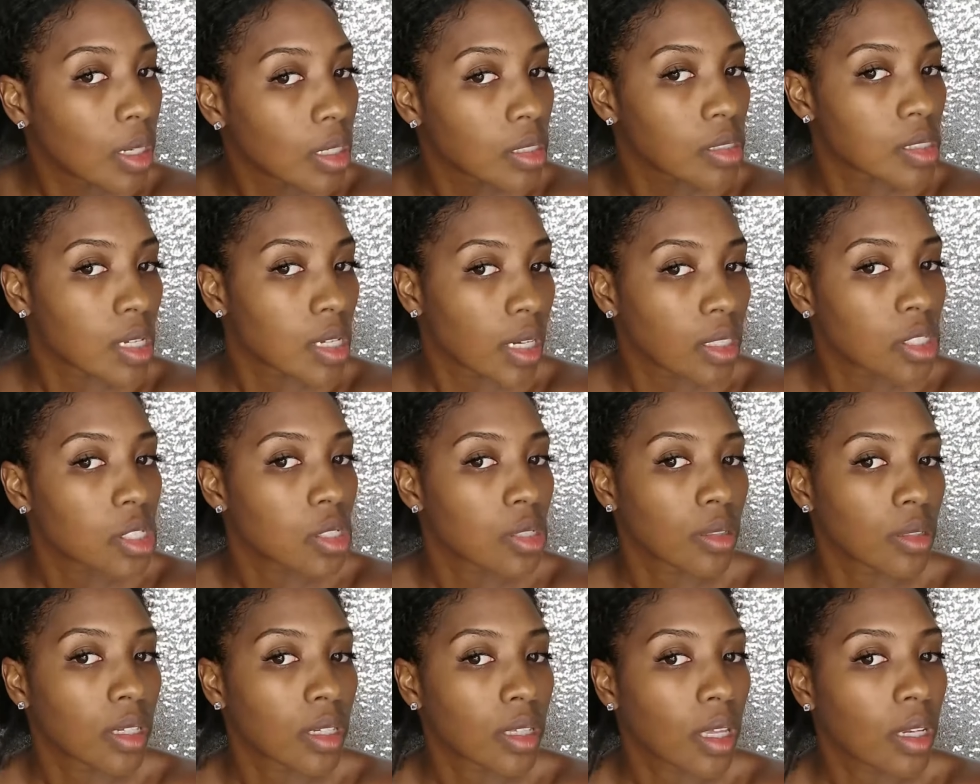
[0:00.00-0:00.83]
texture,
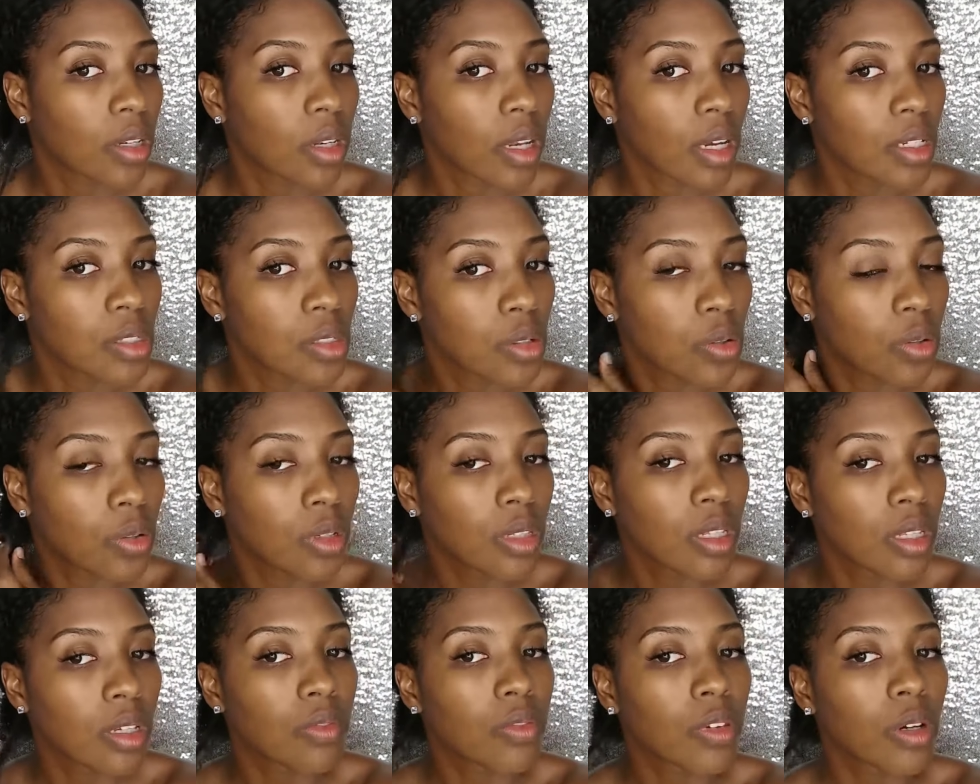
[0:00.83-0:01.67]
like that nice
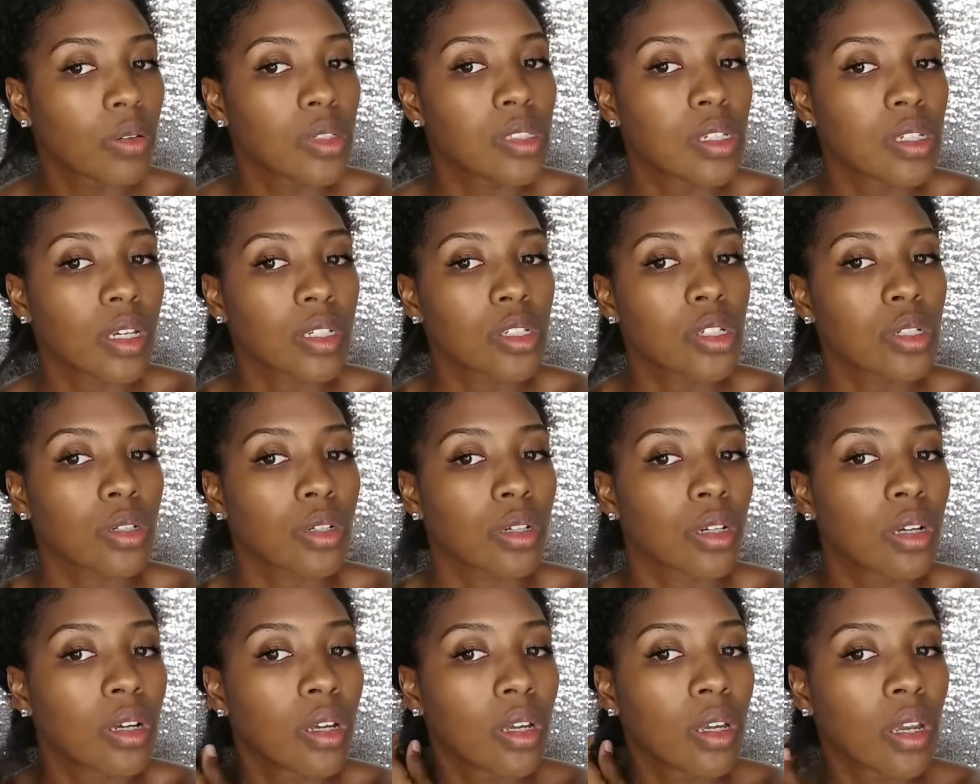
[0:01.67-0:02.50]
coily flowy texture,
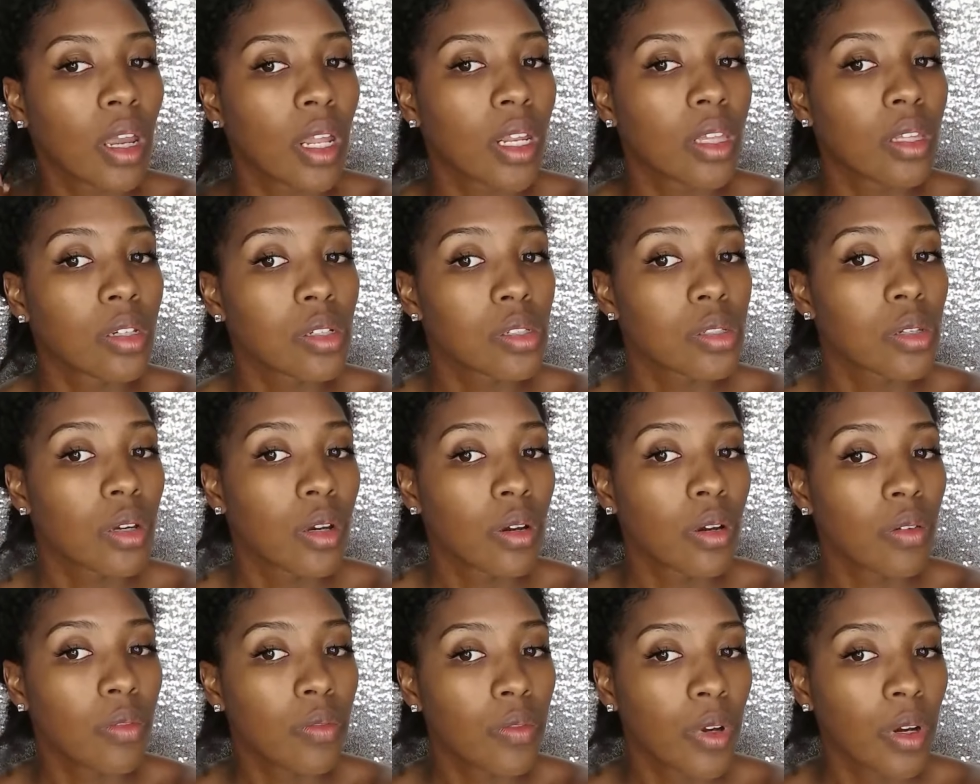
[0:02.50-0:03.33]
and it looks
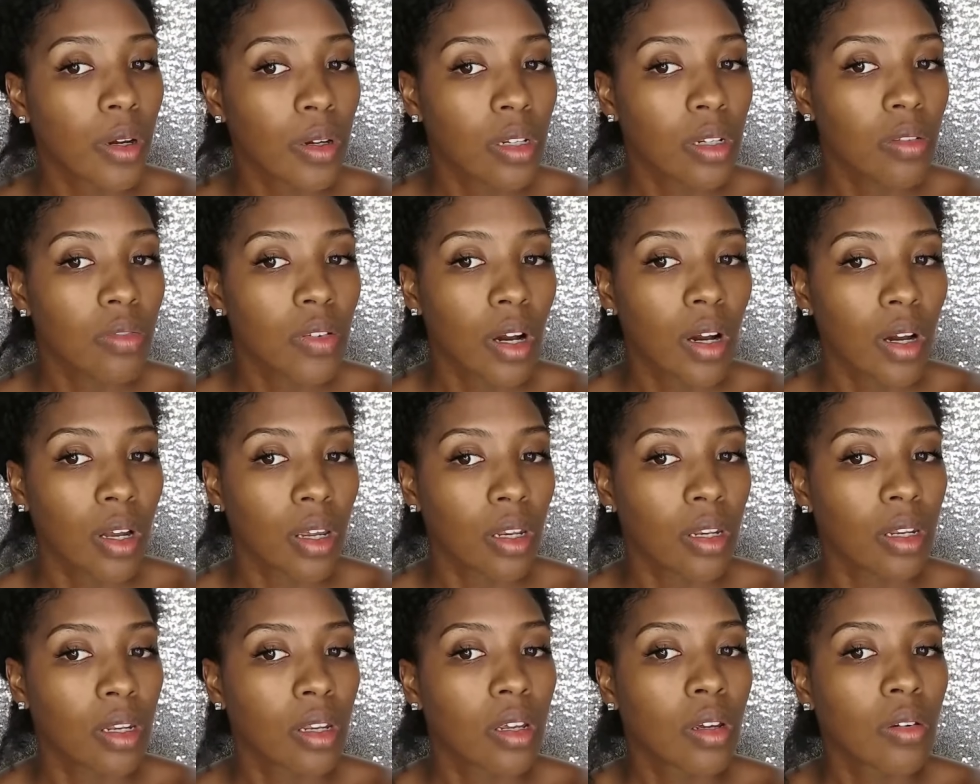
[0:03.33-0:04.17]
very
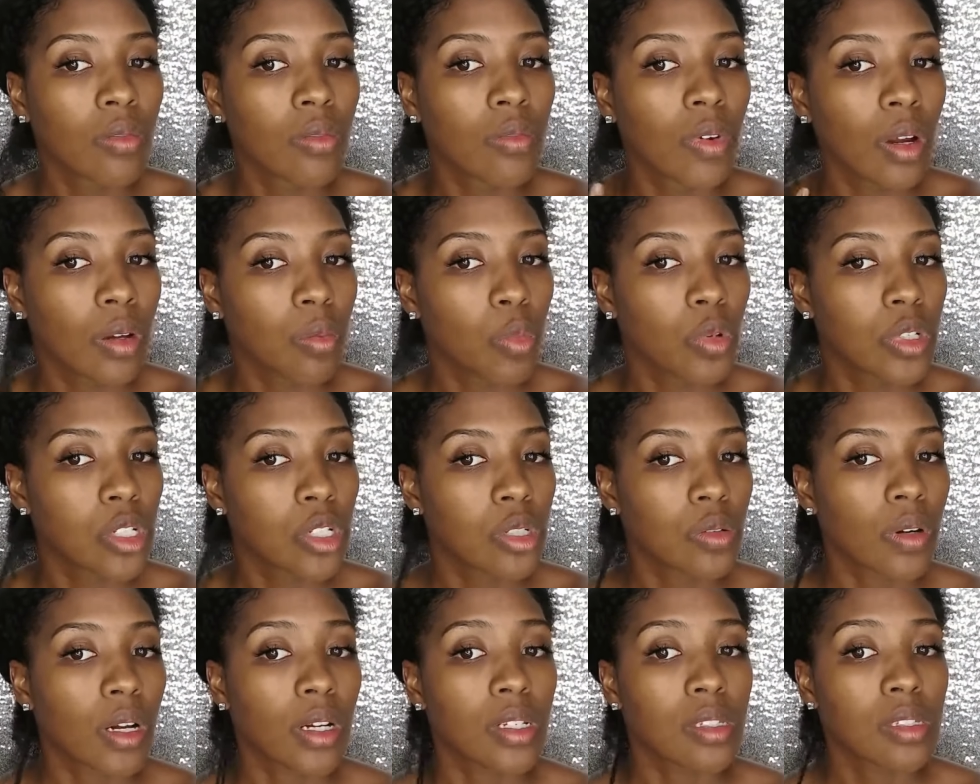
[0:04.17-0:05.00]
defined, very
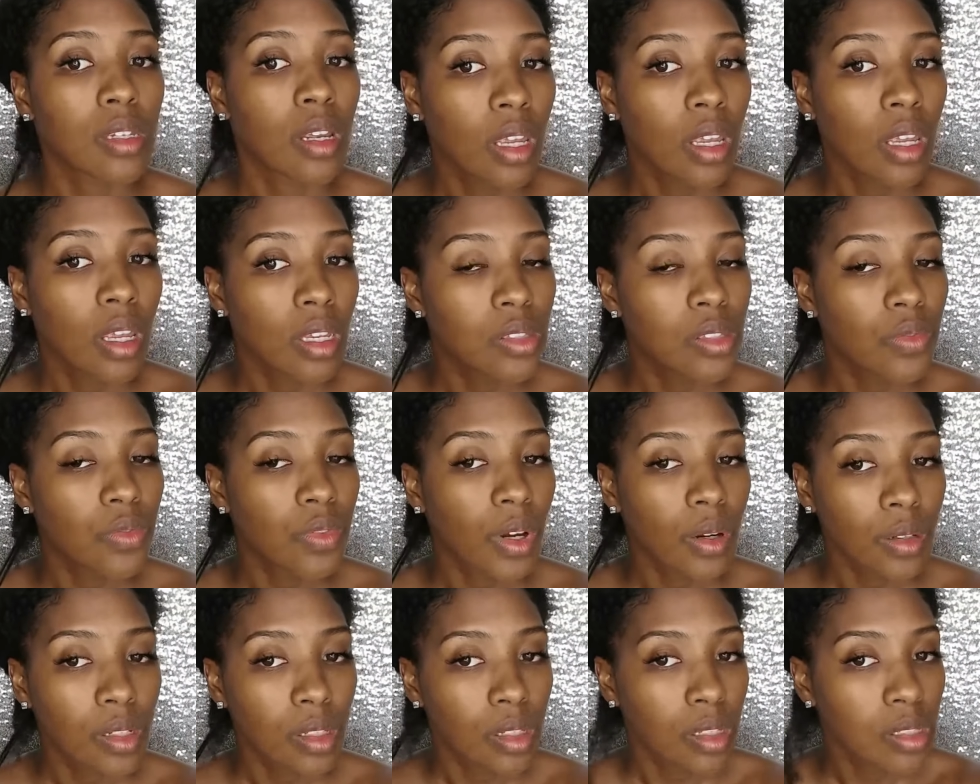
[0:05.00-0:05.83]
moisturized.
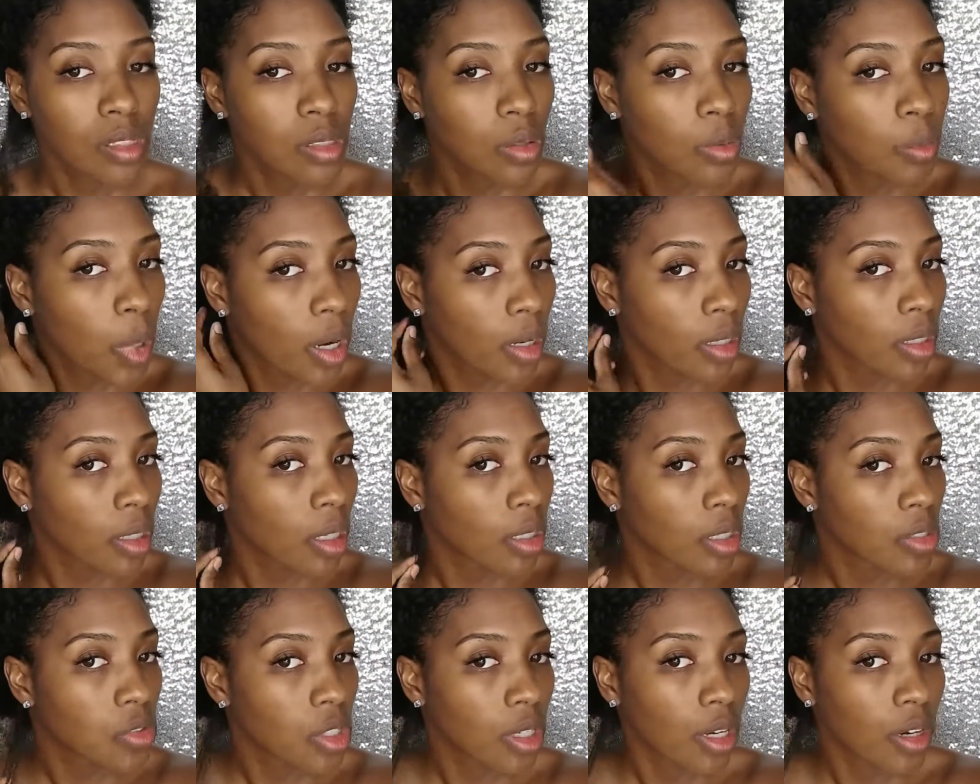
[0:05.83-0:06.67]
This product
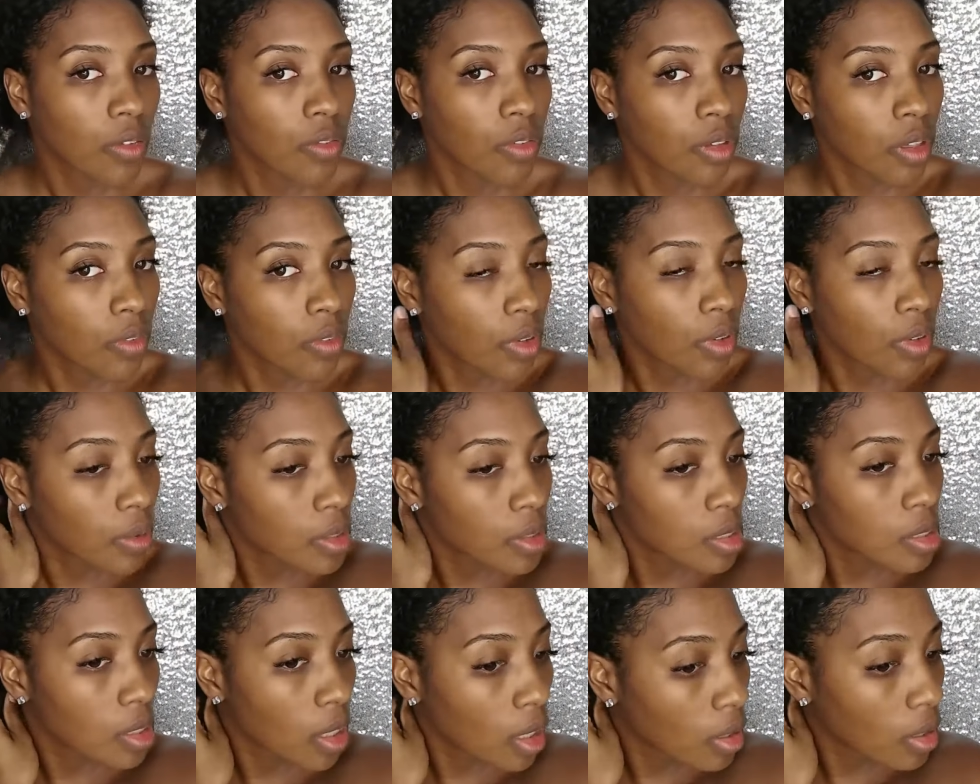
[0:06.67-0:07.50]
leaves your hair feeling very
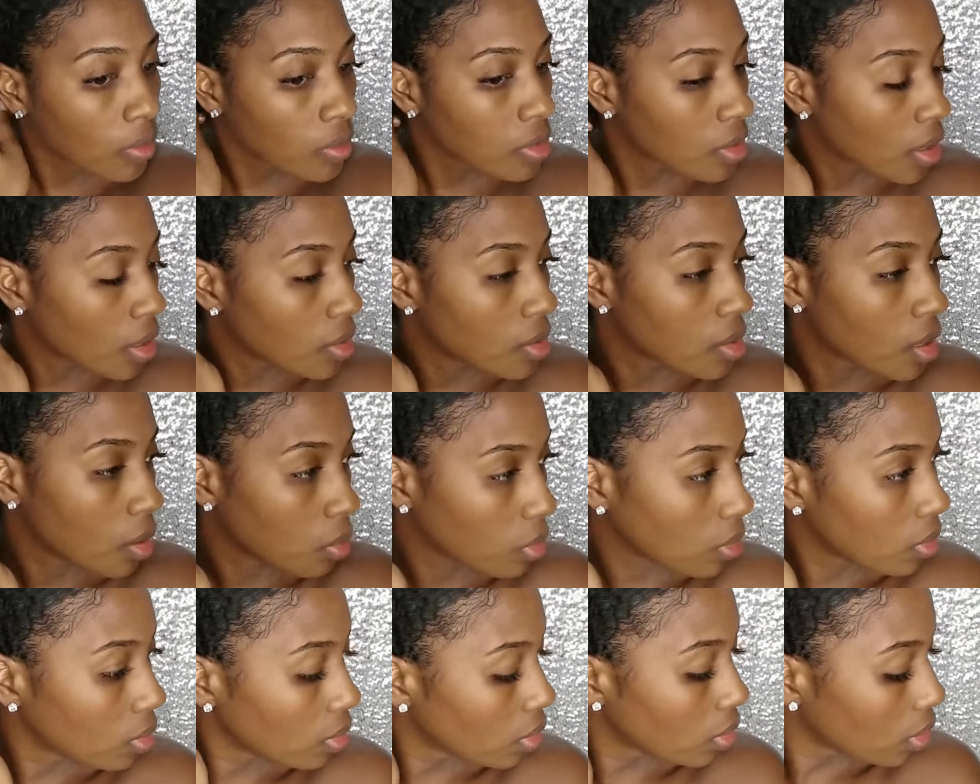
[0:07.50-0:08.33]
soft and
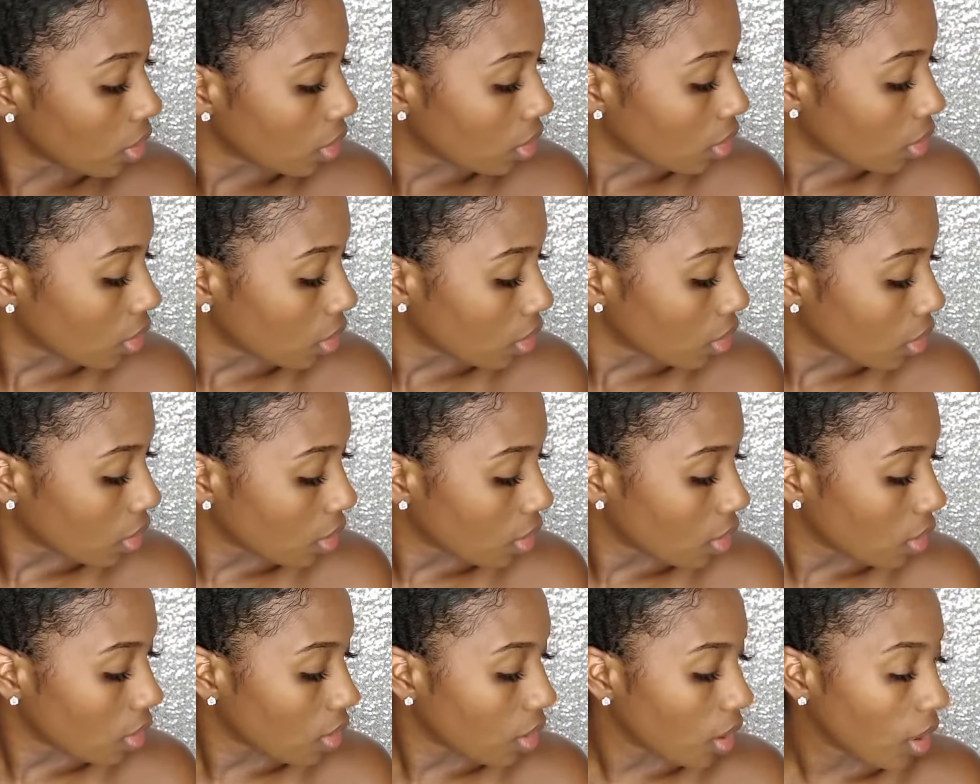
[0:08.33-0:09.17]
supple,
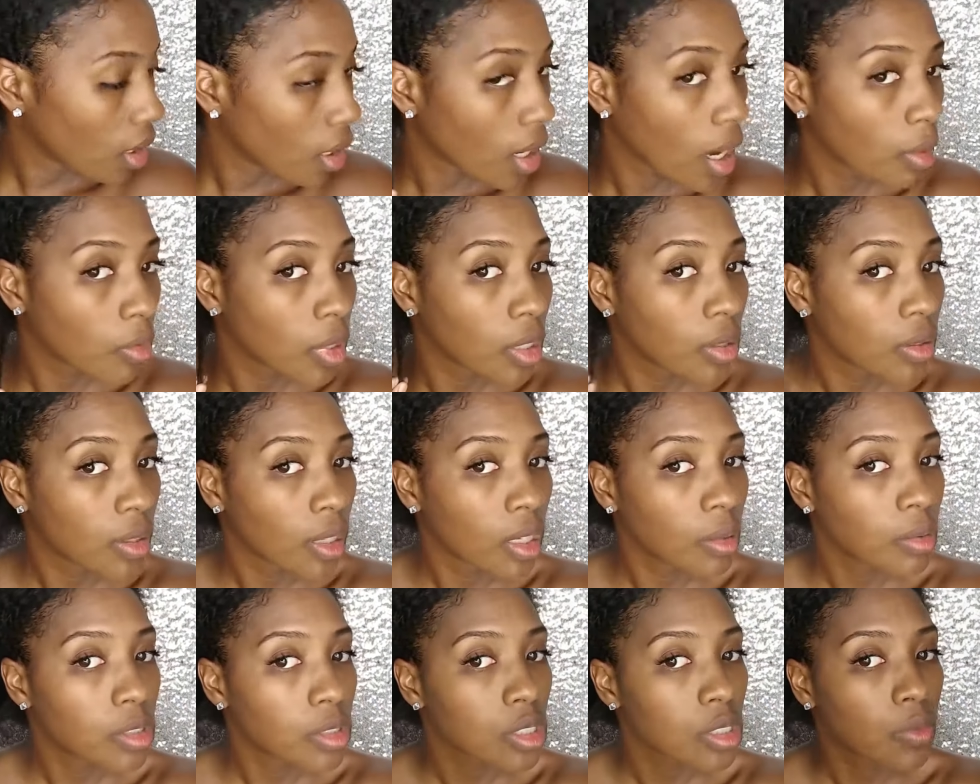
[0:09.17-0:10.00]
and I'm literally
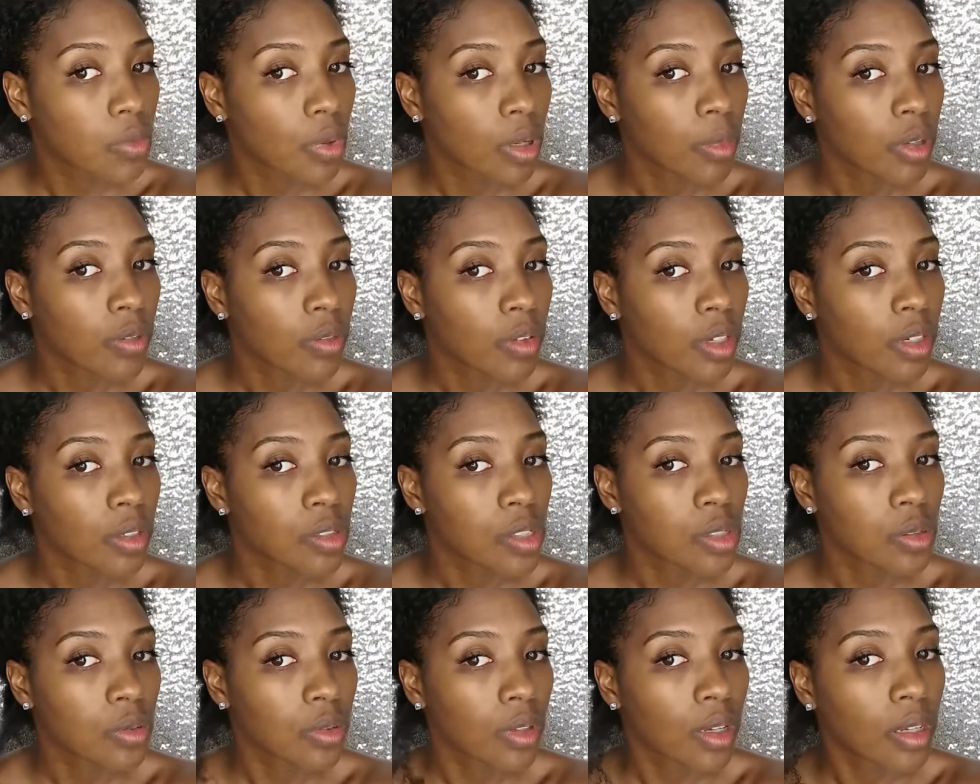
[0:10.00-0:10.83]
able to just run my fingers
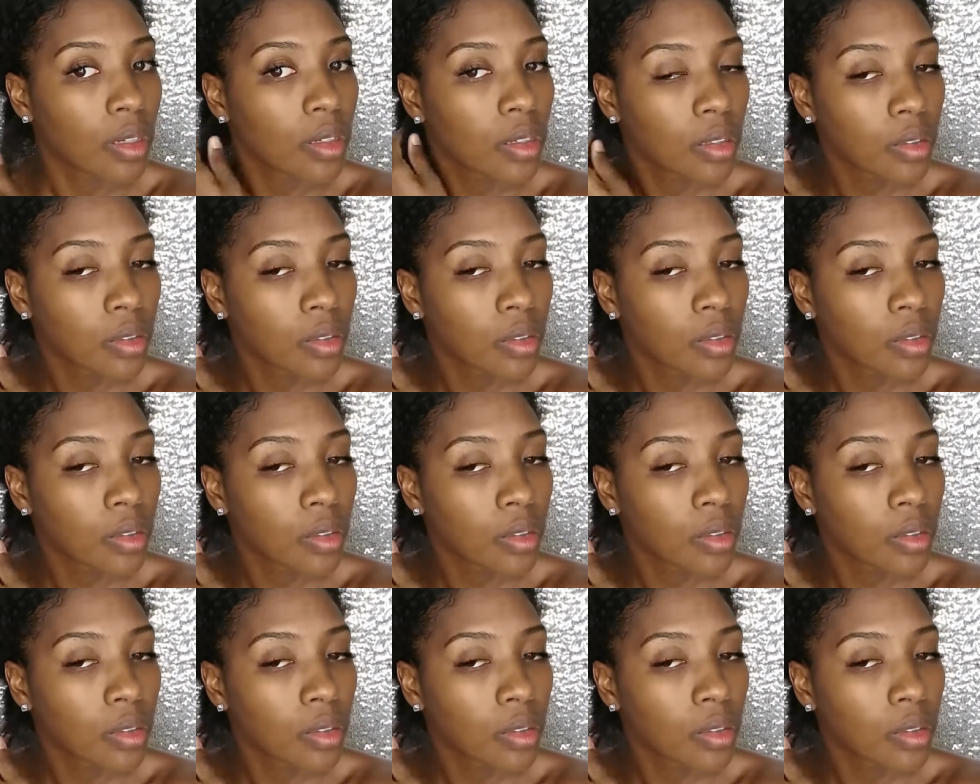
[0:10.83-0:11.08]
through that.